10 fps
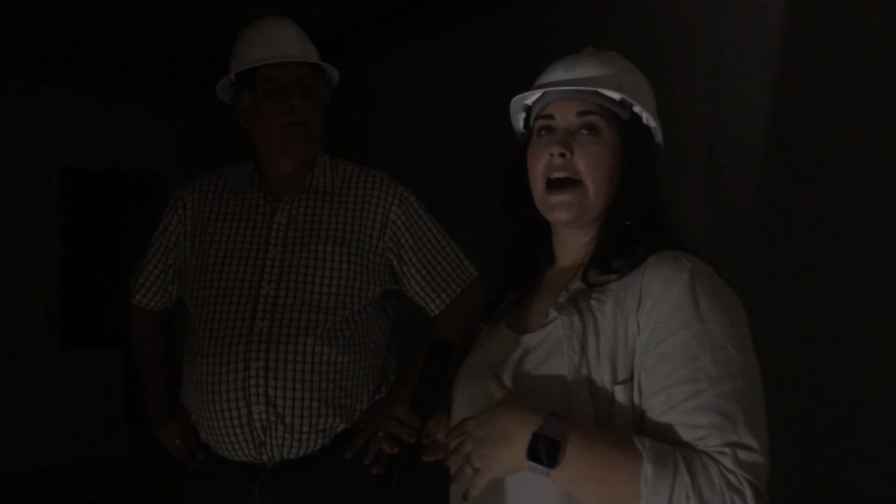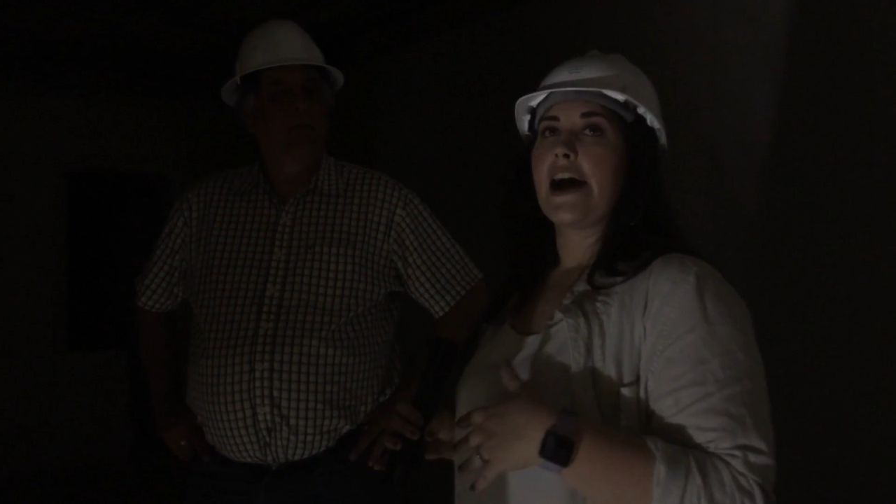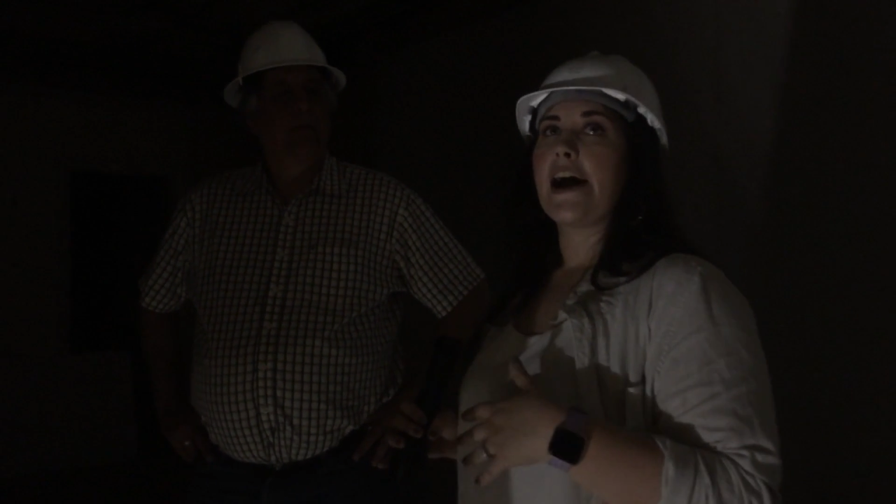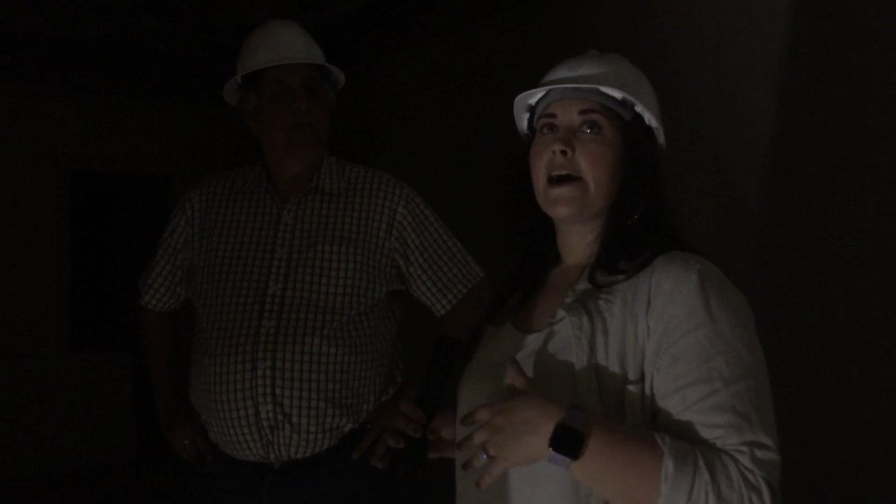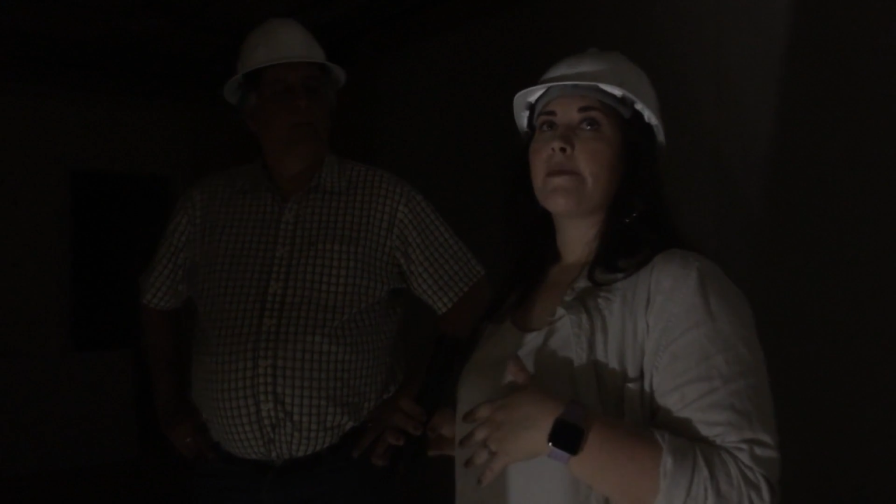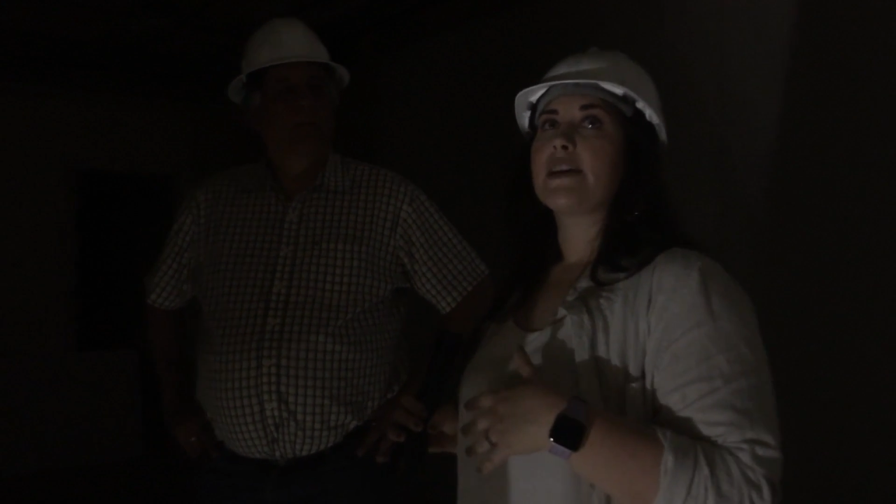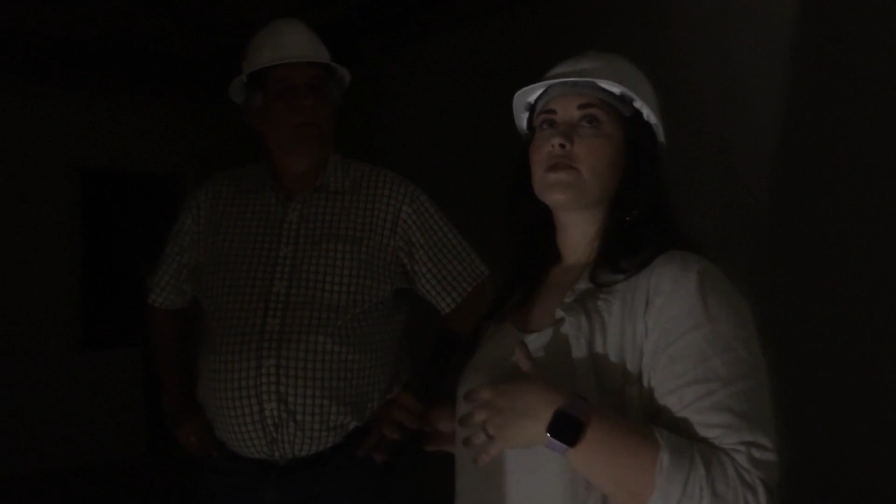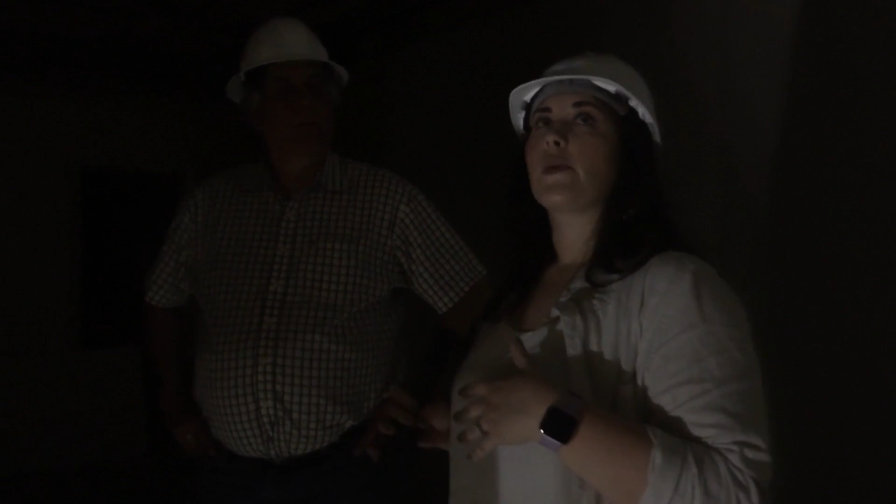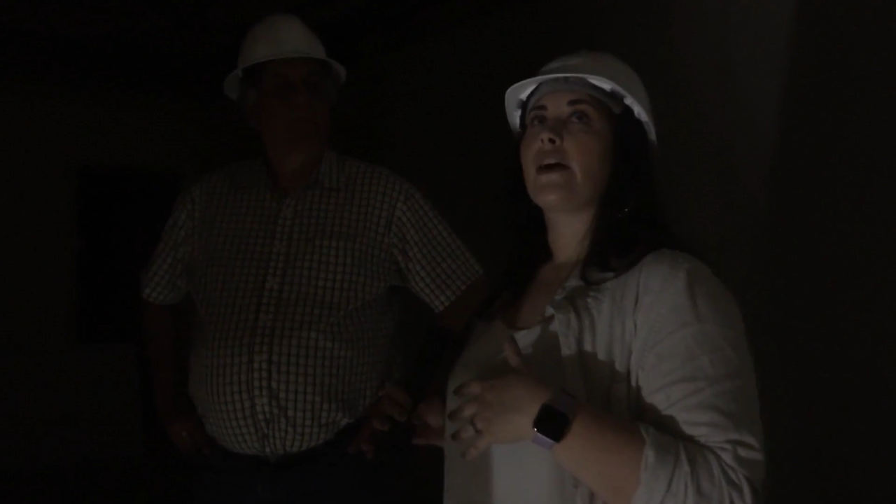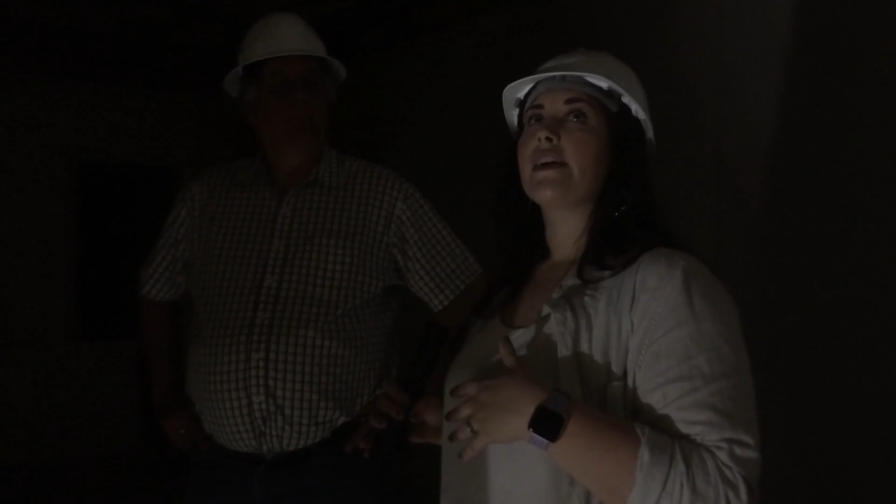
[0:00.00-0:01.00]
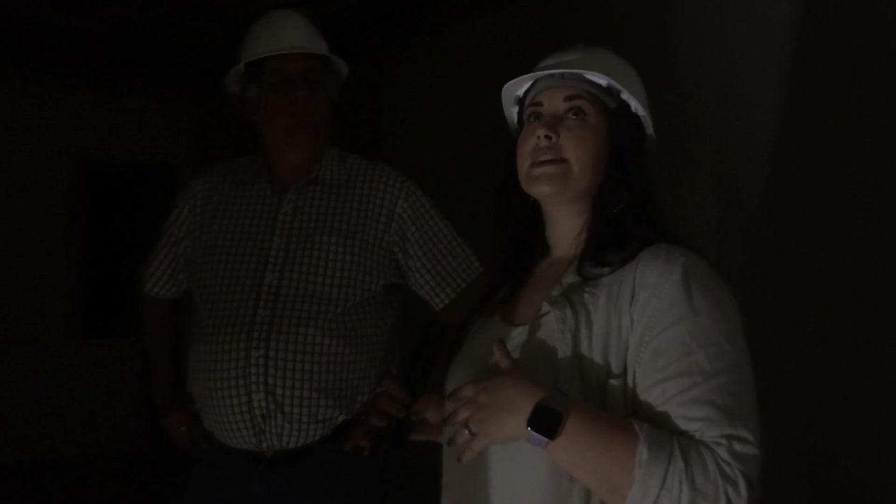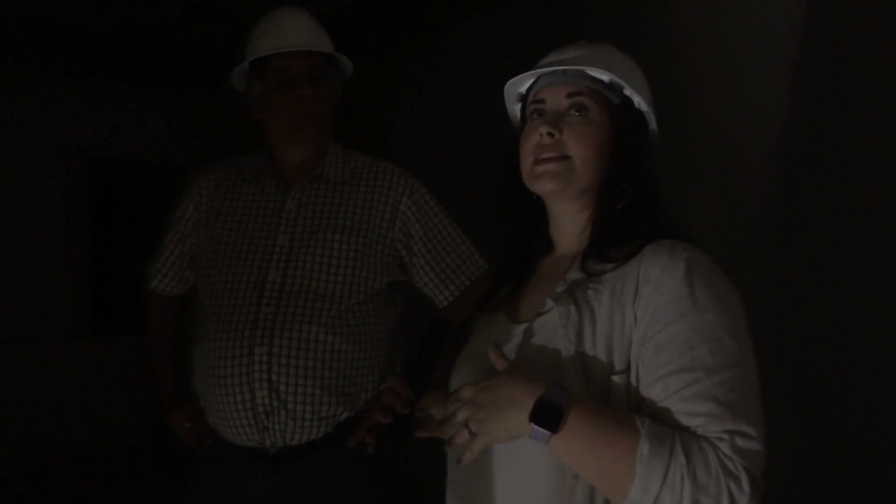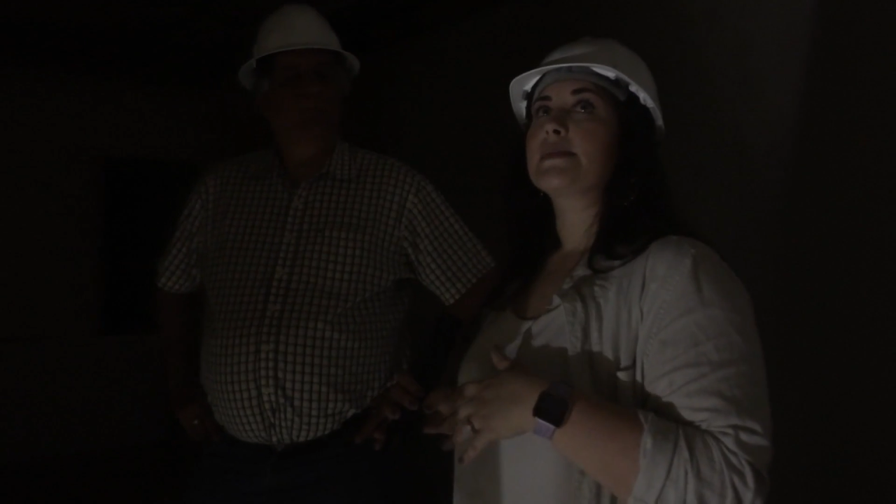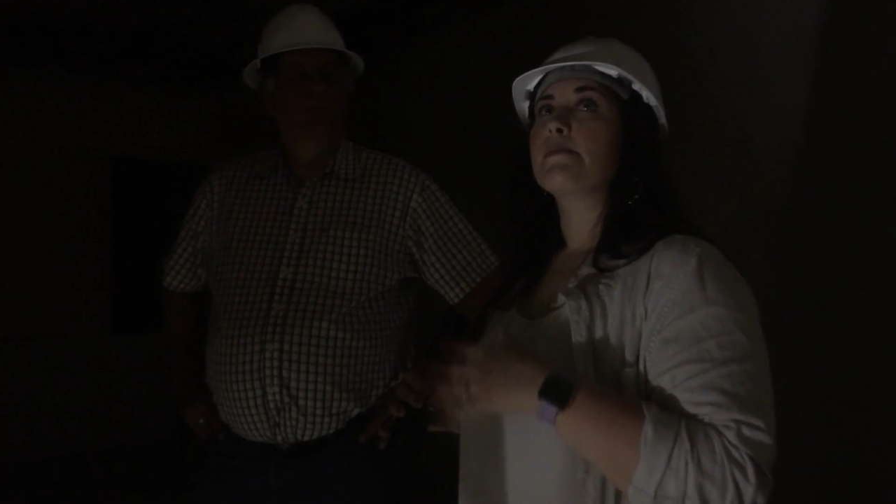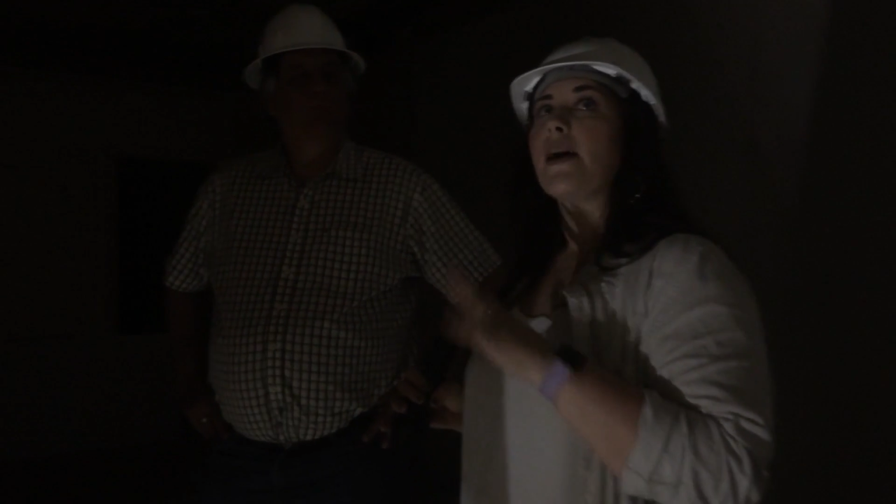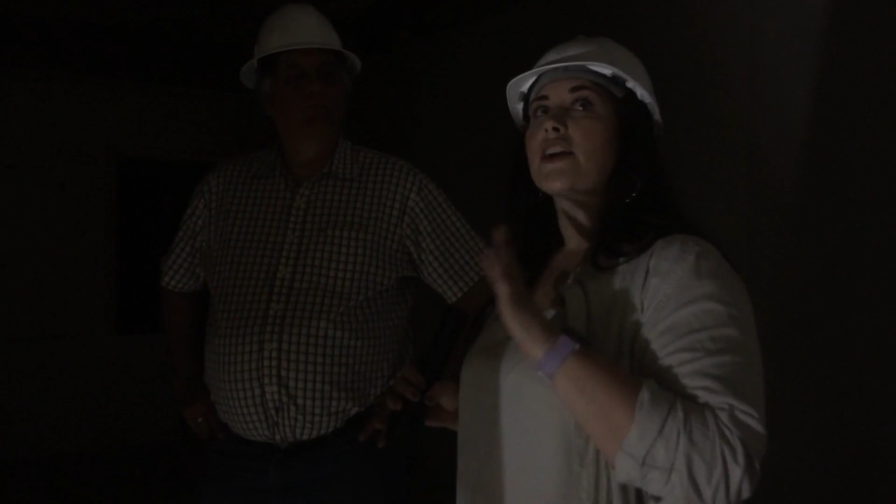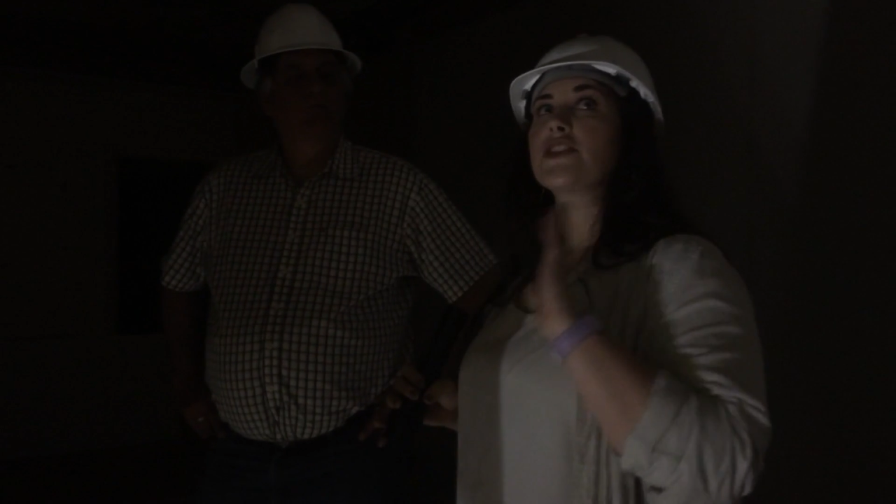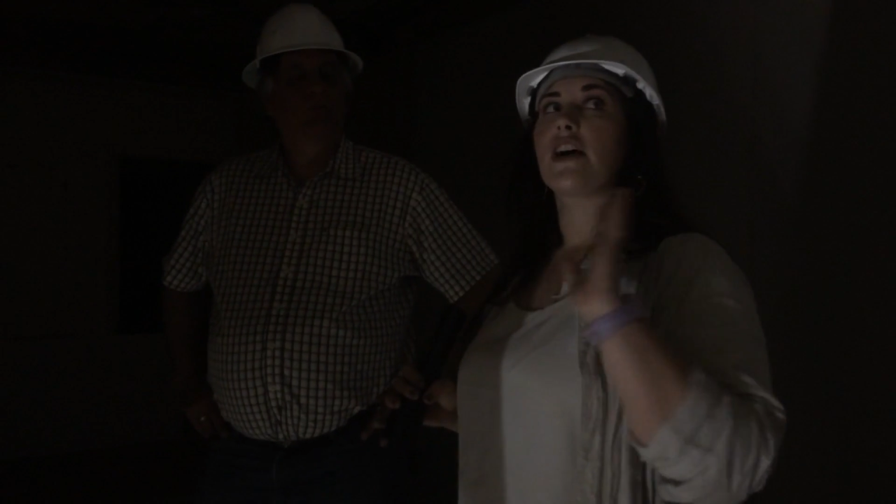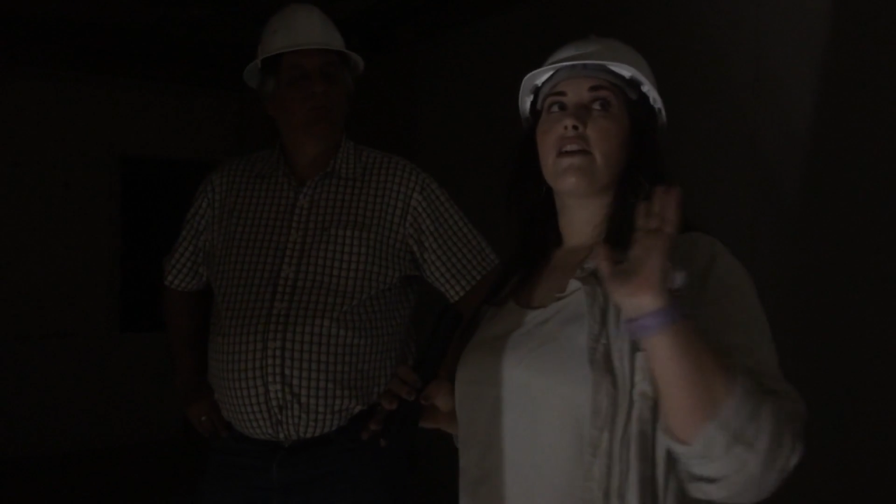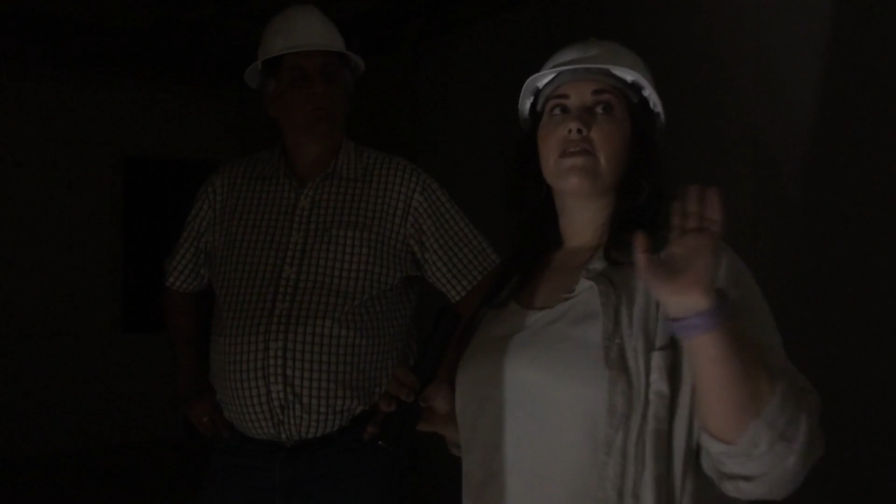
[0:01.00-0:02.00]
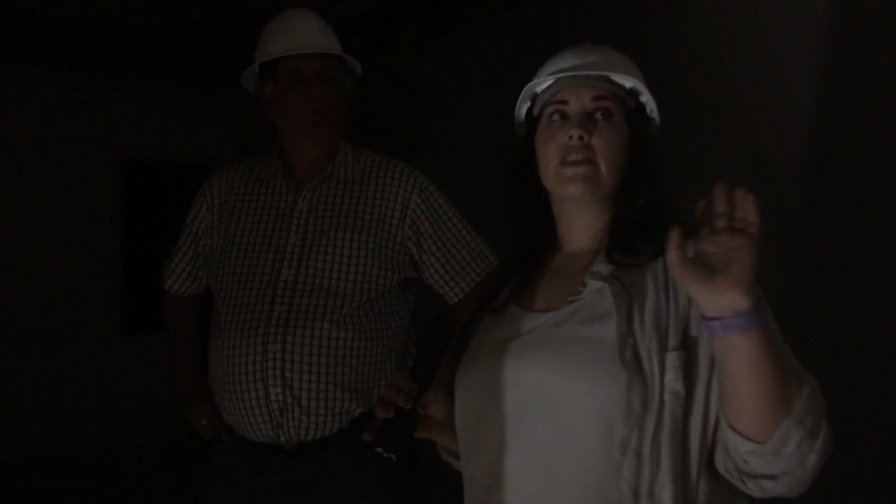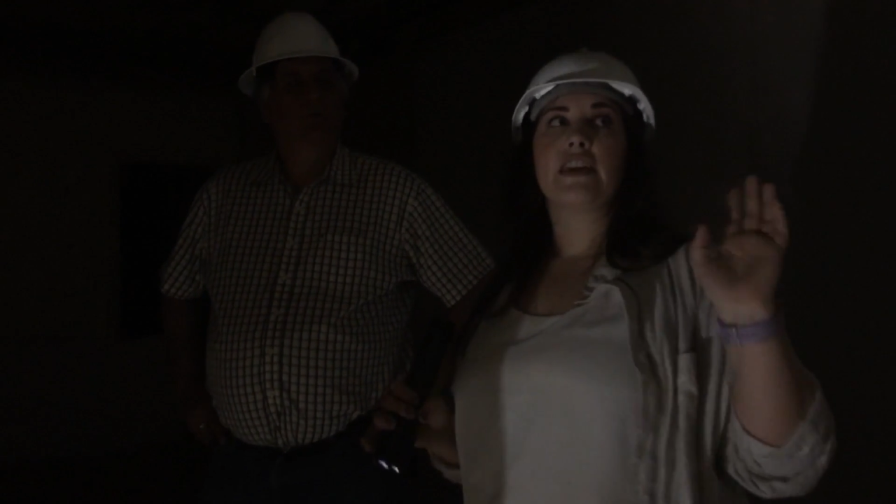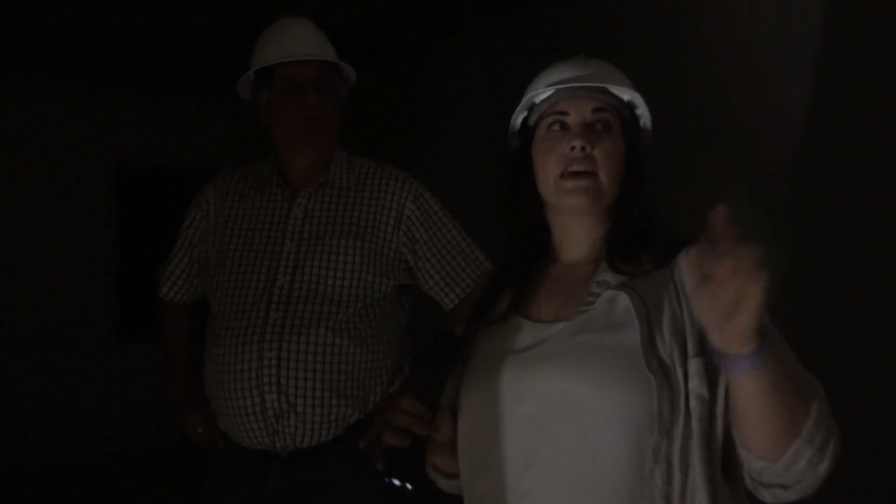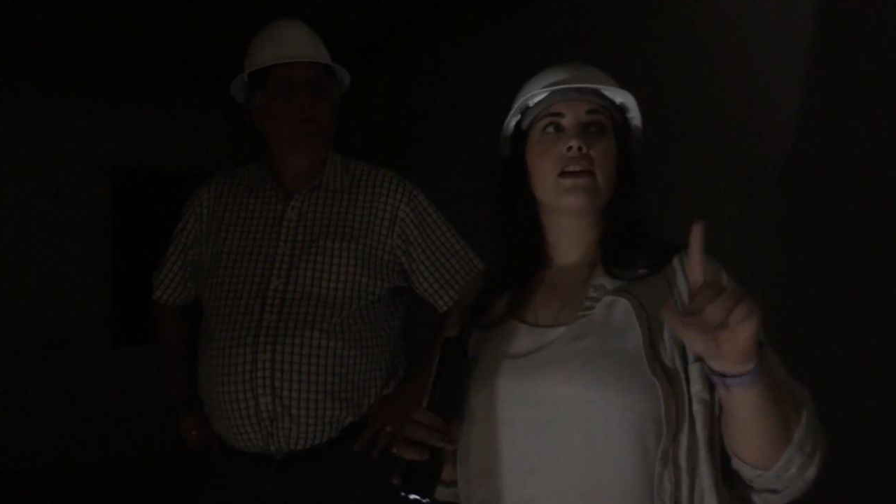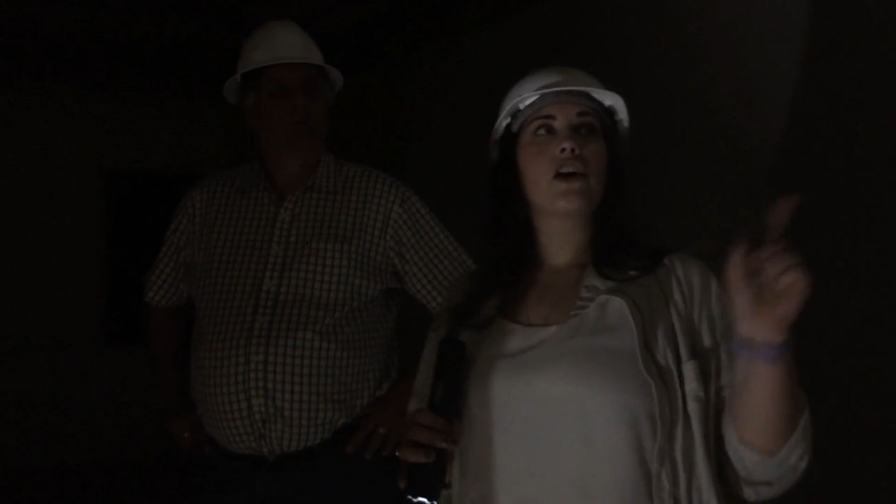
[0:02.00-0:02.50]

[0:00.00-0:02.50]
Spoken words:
as well as much of the